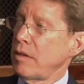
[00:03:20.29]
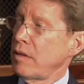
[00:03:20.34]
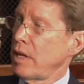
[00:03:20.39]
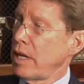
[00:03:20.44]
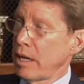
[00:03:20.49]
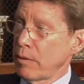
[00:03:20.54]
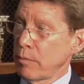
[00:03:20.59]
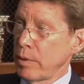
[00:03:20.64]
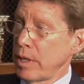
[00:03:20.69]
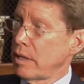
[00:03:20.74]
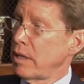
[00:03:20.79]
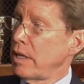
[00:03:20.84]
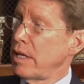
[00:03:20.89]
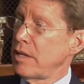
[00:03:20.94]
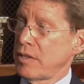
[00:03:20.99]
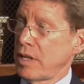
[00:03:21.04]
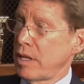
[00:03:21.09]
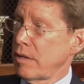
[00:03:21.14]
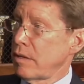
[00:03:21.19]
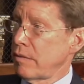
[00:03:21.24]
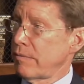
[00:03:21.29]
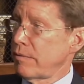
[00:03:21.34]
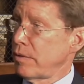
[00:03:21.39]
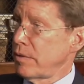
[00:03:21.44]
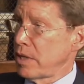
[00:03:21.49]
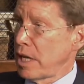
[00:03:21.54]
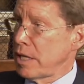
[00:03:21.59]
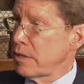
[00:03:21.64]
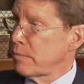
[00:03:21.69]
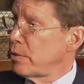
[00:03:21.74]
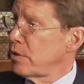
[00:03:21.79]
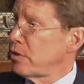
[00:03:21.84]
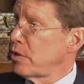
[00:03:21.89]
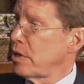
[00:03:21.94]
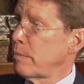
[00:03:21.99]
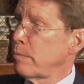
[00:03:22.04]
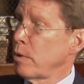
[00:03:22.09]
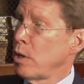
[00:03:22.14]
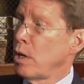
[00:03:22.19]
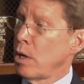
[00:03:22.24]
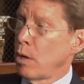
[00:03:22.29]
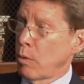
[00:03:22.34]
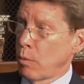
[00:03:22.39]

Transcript: and the Henry Clay Center for Statesmanship